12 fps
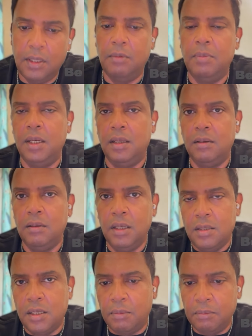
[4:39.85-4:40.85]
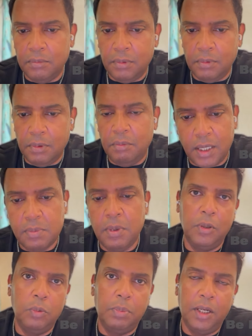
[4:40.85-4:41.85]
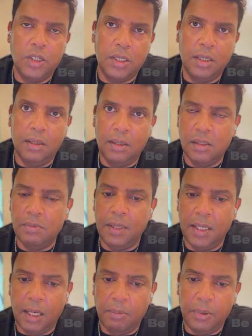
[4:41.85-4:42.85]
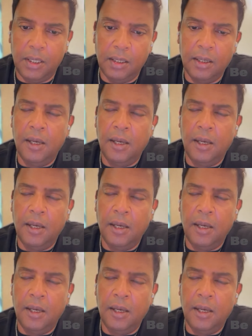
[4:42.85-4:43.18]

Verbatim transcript: there have been some price manipulation that's been happening.